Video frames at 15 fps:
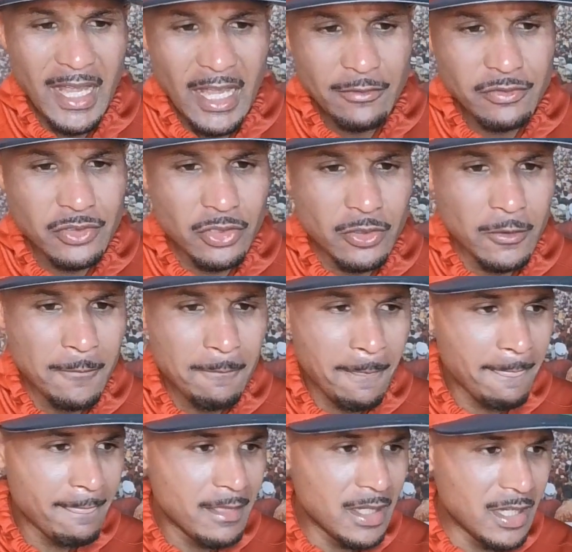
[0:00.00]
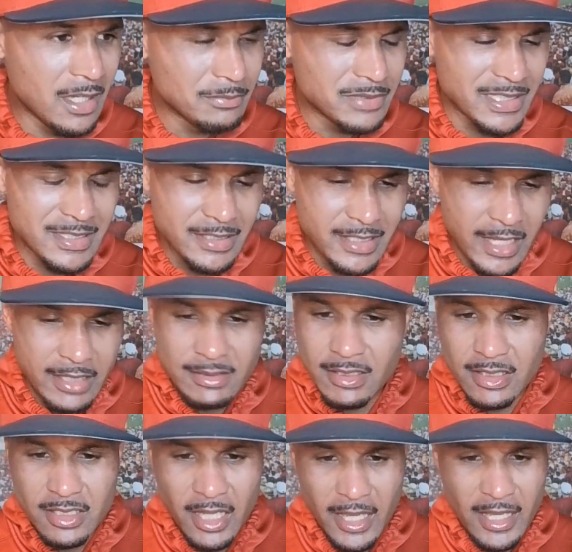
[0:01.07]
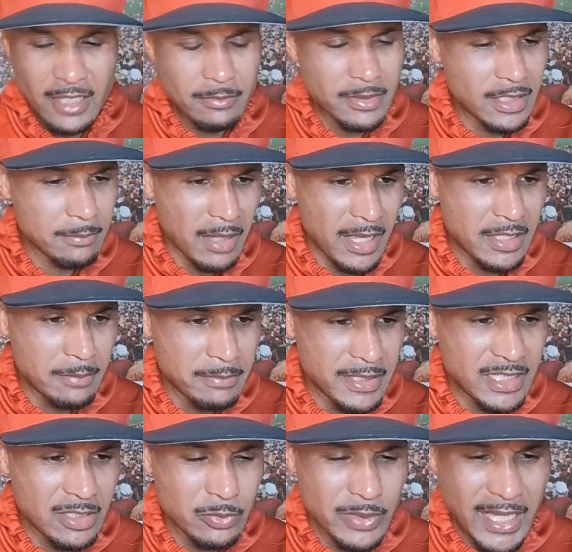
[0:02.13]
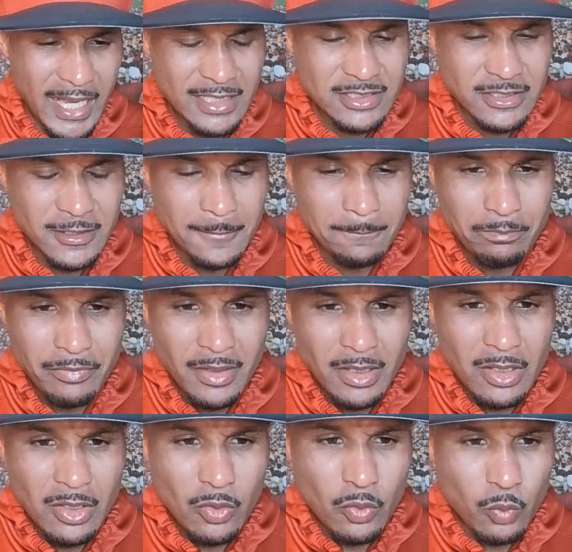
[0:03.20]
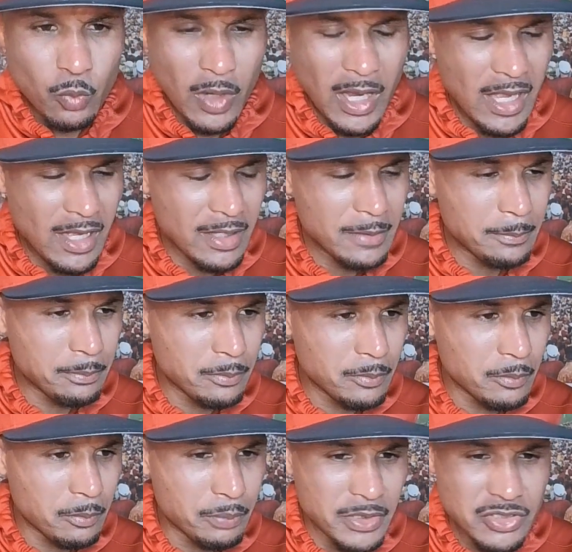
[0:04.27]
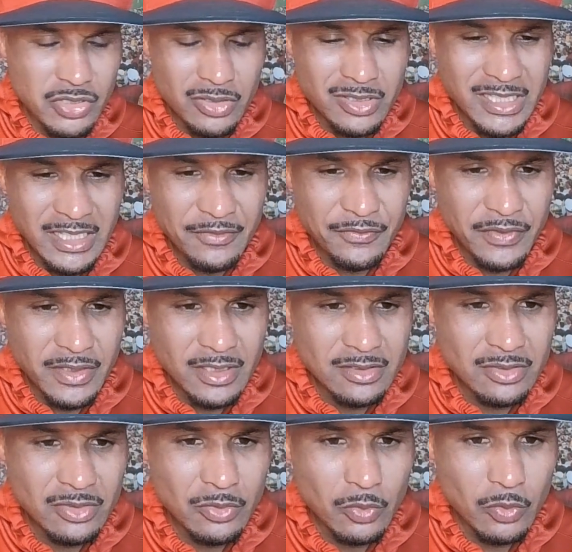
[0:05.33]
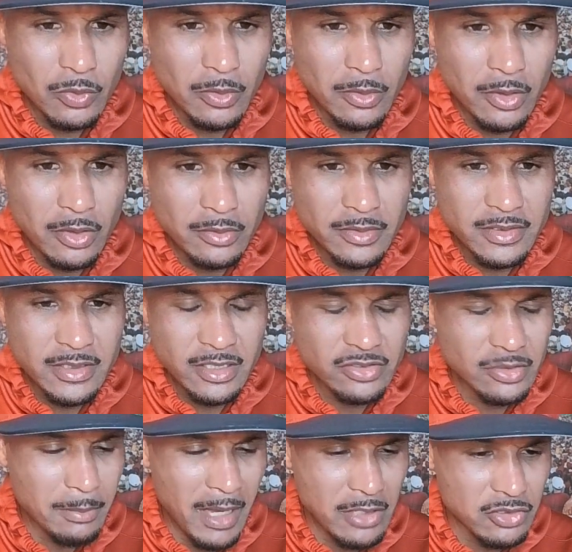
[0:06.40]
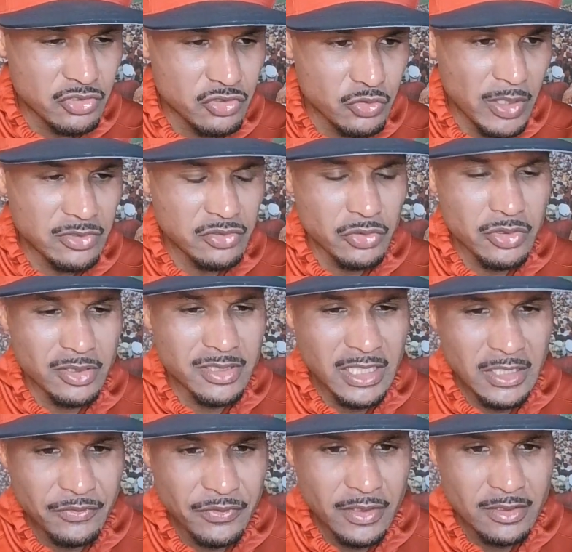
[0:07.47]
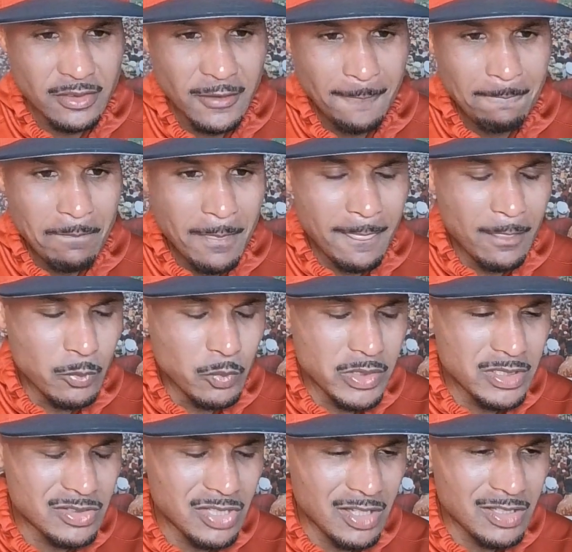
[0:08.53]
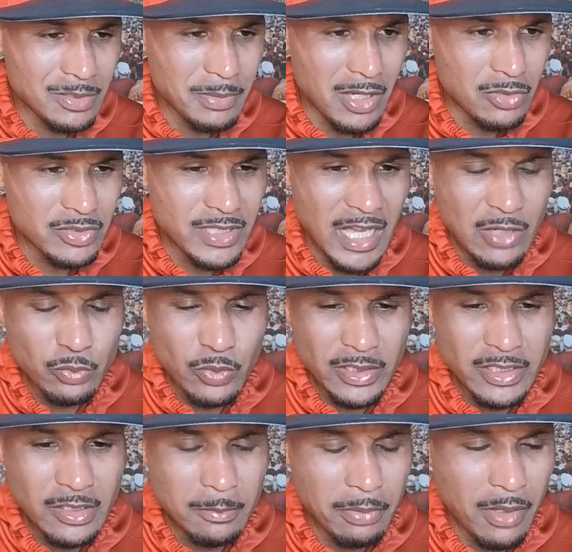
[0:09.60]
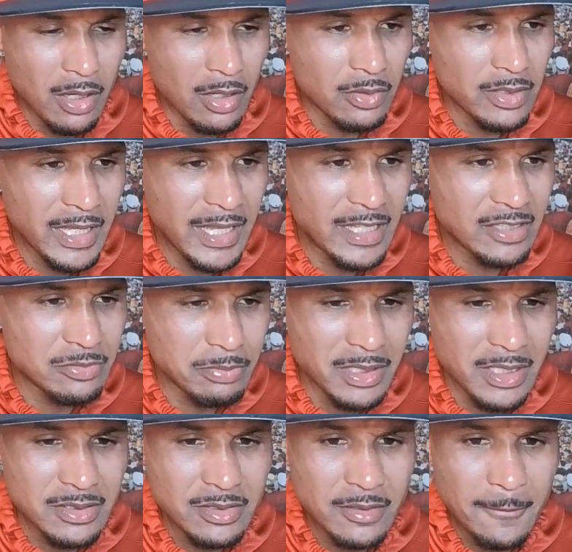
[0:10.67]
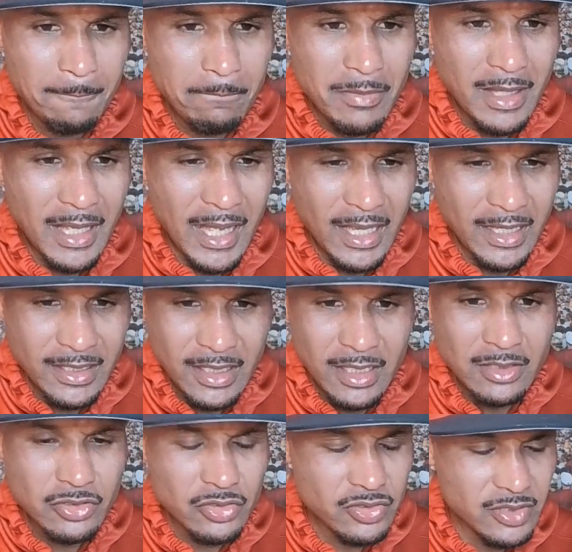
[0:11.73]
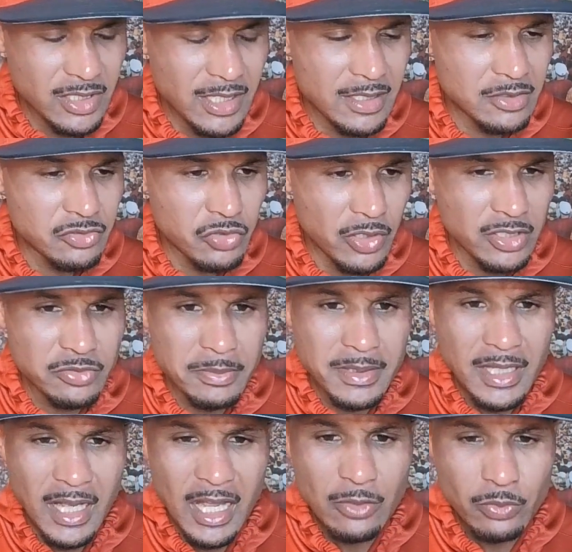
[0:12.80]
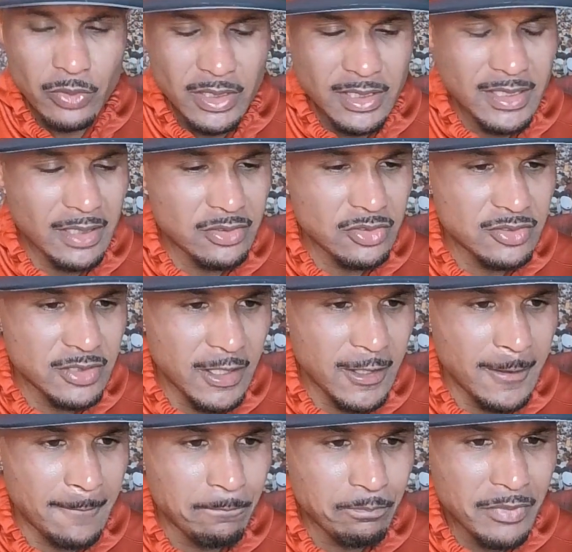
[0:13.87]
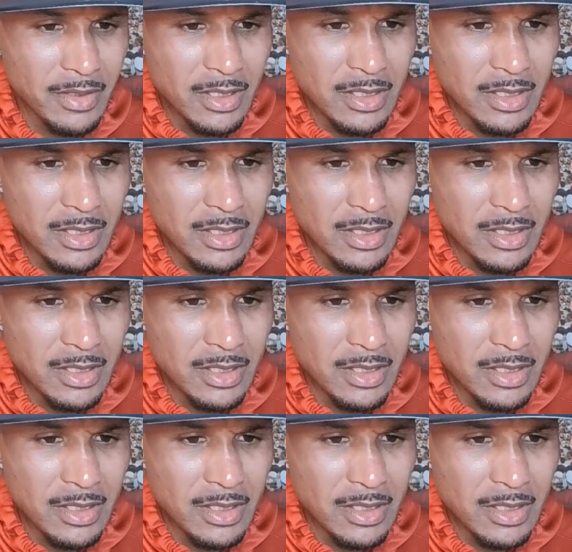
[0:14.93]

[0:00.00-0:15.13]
after um, the, the game in my immediate reaction. Why put your defense, this amount of stress on your defense when you're talking about not running the ball as much? I understand, trust me, I really understand